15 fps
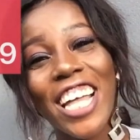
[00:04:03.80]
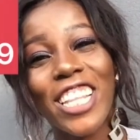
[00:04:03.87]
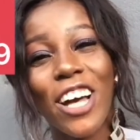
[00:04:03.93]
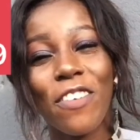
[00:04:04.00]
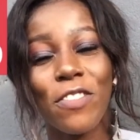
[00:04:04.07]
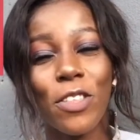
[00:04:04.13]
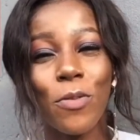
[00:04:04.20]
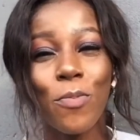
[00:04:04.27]
and
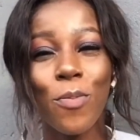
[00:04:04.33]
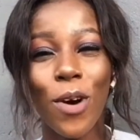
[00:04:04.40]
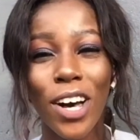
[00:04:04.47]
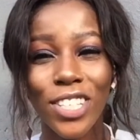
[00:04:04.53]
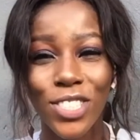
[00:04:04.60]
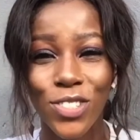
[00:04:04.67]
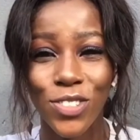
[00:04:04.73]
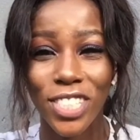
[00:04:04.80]
of the
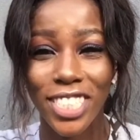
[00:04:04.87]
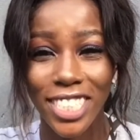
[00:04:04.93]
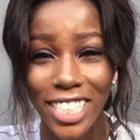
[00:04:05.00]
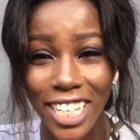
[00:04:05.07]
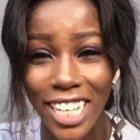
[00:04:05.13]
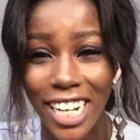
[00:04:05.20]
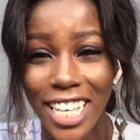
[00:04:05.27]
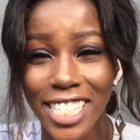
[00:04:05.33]
most
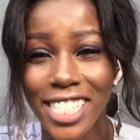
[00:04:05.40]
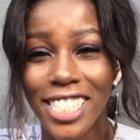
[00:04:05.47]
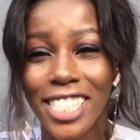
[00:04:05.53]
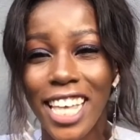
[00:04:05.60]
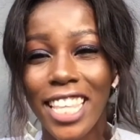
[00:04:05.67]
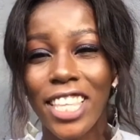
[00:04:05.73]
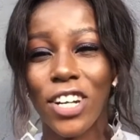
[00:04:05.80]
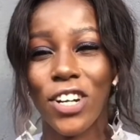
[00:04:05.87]
ridiculous is
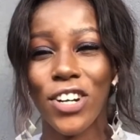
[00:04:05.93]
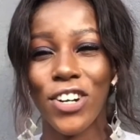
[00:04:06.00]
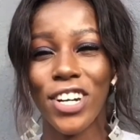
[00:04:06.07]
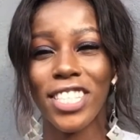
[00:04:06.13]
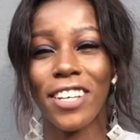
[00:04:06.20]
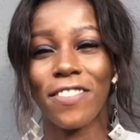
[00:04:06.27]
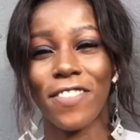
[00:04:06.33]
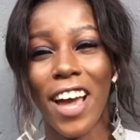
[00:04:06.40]
that the
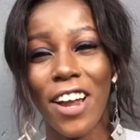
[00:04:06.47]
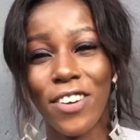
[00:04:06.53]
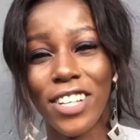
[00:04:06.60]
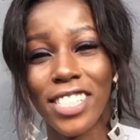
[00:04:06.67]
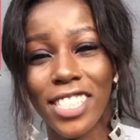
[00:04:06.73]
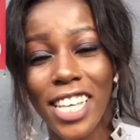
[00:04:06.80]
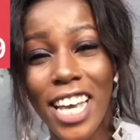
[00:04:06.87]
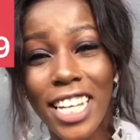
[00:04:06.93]

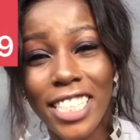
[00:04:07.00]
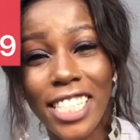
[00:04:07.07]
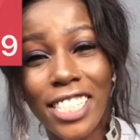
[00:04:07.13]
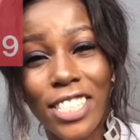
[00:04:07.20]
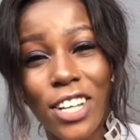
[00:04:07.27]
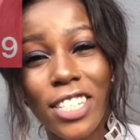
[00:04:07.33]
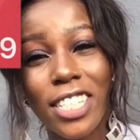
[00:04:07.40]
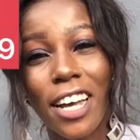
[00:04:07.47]
coronavirus
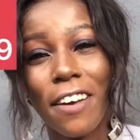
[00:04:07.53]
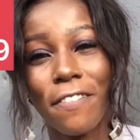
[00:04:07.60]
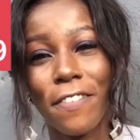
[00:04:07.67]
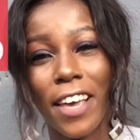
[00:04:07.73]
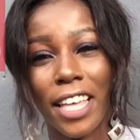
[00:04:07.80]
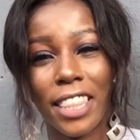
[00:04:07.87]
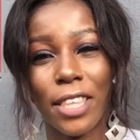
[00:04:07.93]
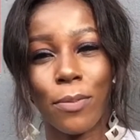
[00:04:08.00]
does not
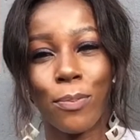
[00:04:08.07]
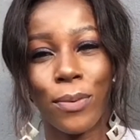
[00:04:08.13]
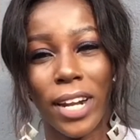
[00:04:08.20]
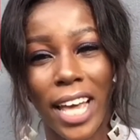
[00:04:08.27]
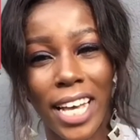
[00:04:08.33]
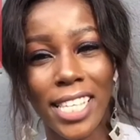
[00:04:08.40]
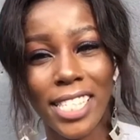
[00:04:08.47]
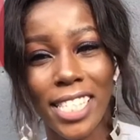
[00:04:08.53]
affect the
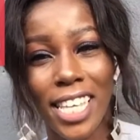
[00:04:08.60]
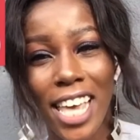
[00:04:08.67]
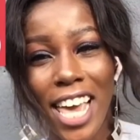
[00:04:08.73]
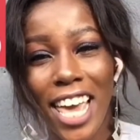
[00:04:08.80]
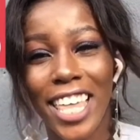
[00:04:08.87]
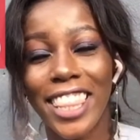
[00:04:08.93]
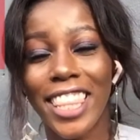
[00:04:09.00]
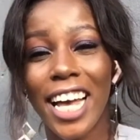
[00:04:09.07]
blacks
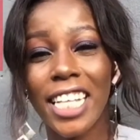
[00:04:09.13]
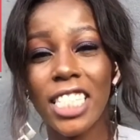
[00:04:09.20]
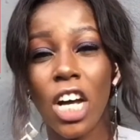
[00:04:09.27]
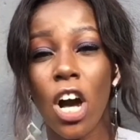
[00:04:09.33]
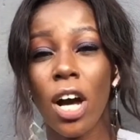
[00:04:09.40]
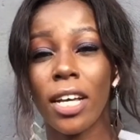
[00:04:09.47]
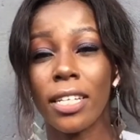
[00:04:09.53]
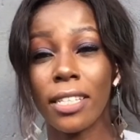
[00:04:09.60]
and that
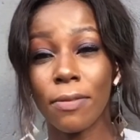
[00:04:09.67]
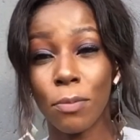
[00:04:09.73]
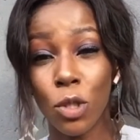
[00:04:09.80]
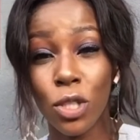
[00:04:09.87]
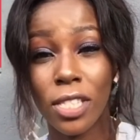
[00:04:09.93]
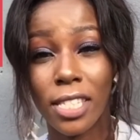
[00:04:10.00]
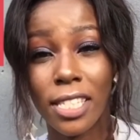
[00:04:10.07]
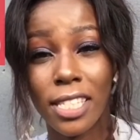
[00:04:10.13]
our
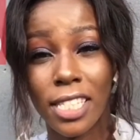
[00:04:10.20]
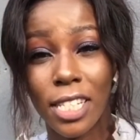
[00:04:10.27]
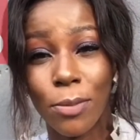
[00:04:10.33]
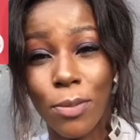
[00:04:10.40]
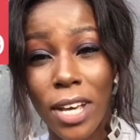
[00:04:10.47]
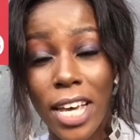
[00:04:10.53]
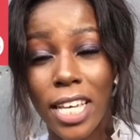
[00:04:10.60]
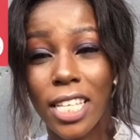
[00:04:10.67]
immune
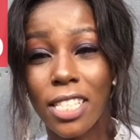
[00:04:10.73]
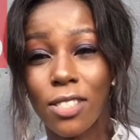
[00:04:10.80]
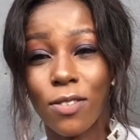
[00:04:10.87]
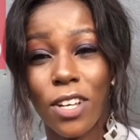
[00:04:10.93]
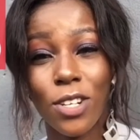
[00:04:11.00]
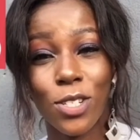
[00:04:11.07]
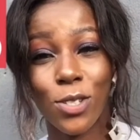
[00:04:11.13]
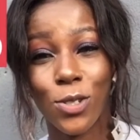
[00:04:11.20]
system is
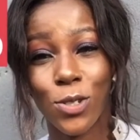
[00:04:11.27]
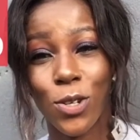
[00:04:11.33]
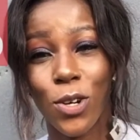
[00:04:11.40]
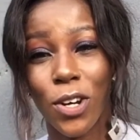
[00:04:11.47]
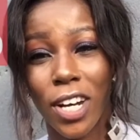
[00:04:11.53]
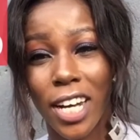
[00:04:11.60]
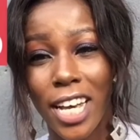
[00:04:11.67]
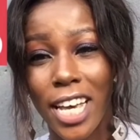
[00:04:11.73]
very
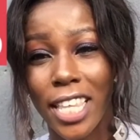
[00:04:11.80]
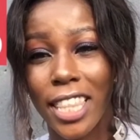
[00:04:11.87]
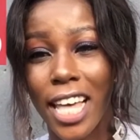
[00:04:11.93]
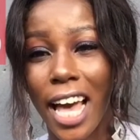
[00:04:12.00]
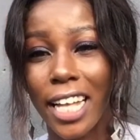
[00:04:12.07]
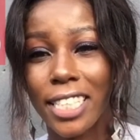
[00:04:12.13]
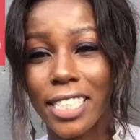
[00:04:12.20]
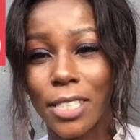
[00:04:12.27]
strong
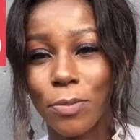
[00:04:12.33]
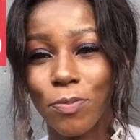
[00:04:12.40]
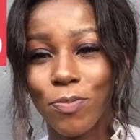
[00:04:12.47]
that